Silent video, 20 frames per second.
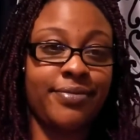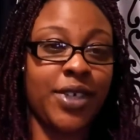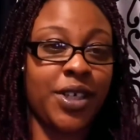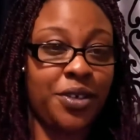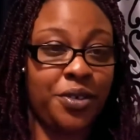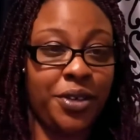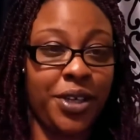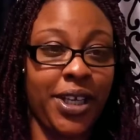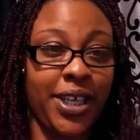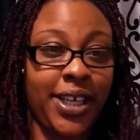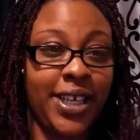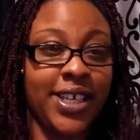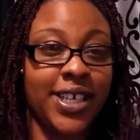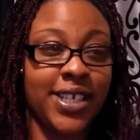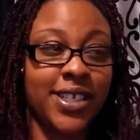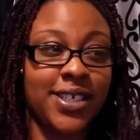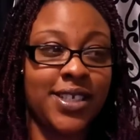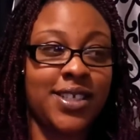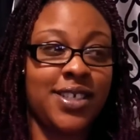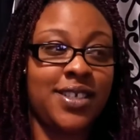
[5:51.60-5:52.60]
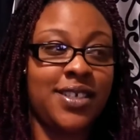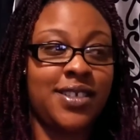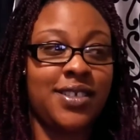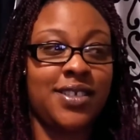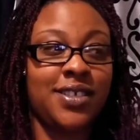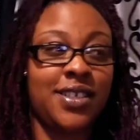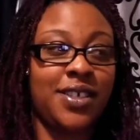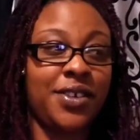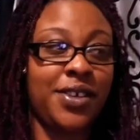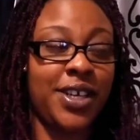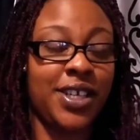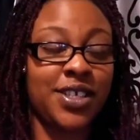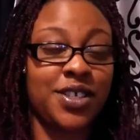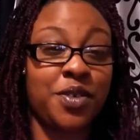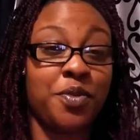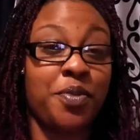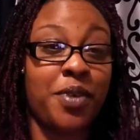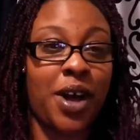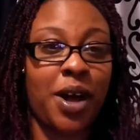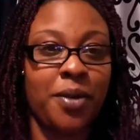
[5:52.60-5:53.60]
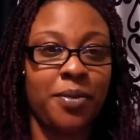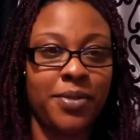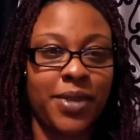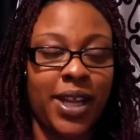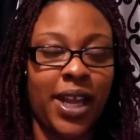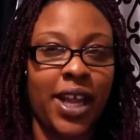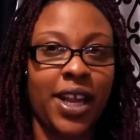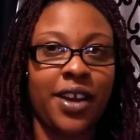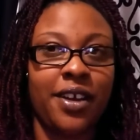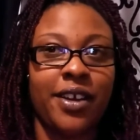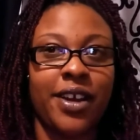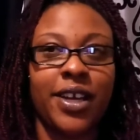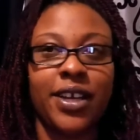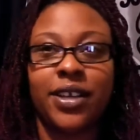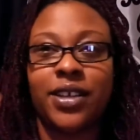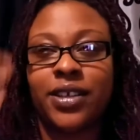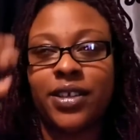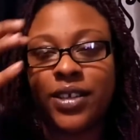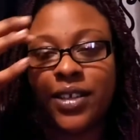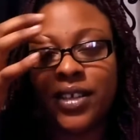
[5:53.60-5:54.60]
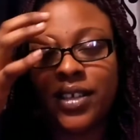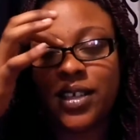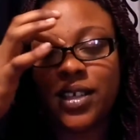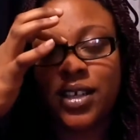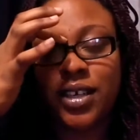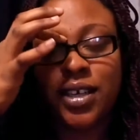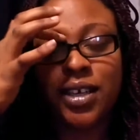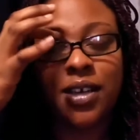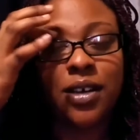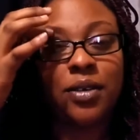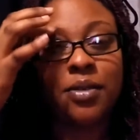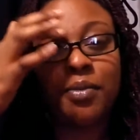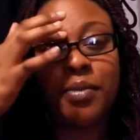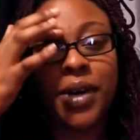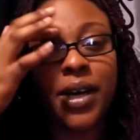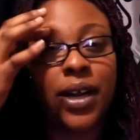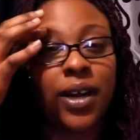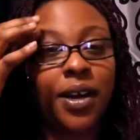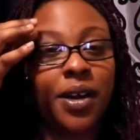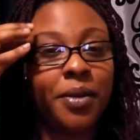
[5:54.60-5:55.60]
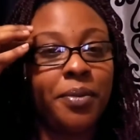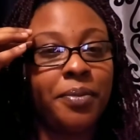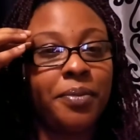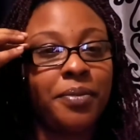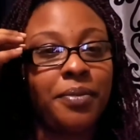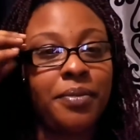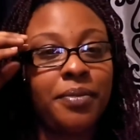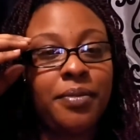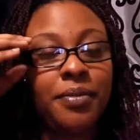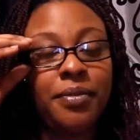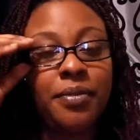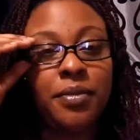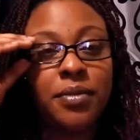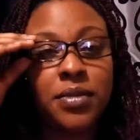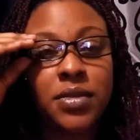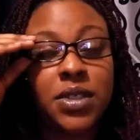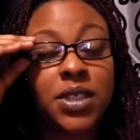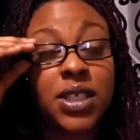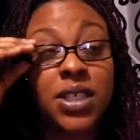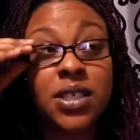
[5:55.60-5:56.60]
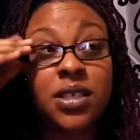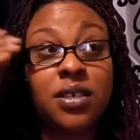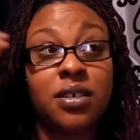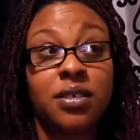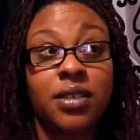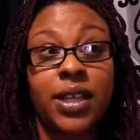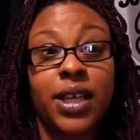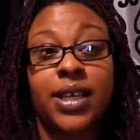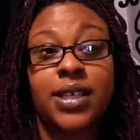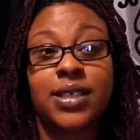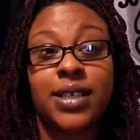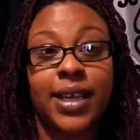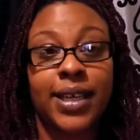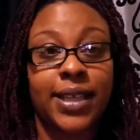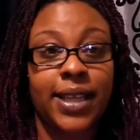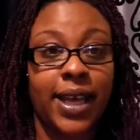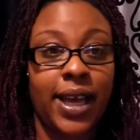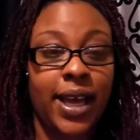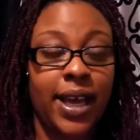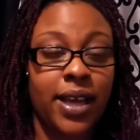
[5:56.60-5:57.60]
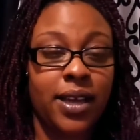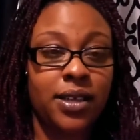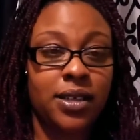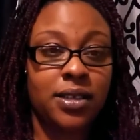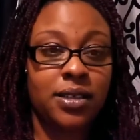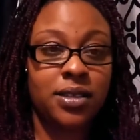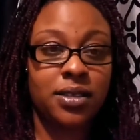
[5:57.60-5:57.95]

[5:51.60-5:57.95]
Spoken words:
who he is. So he has no problem in that area. But just little things like that.